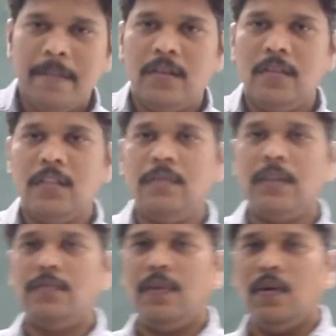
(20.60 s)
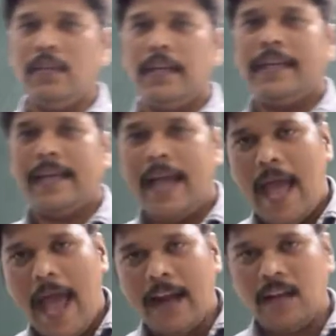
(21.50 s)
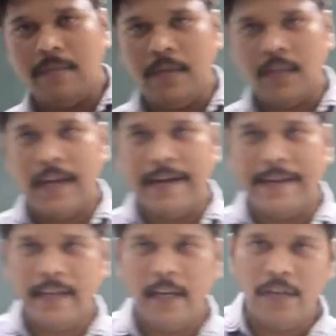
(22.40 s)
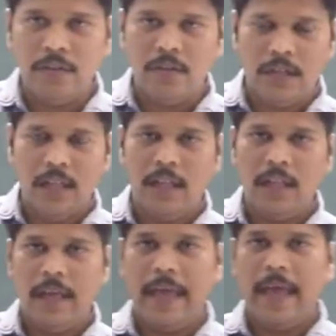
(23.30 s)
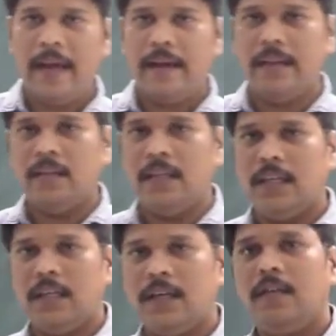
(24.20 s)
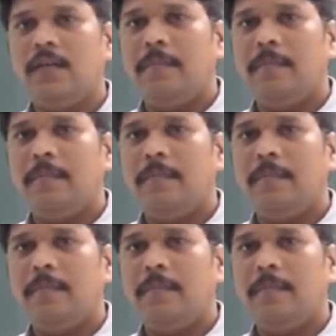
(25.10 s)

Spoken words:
since it was found that atom is electrically neutral and the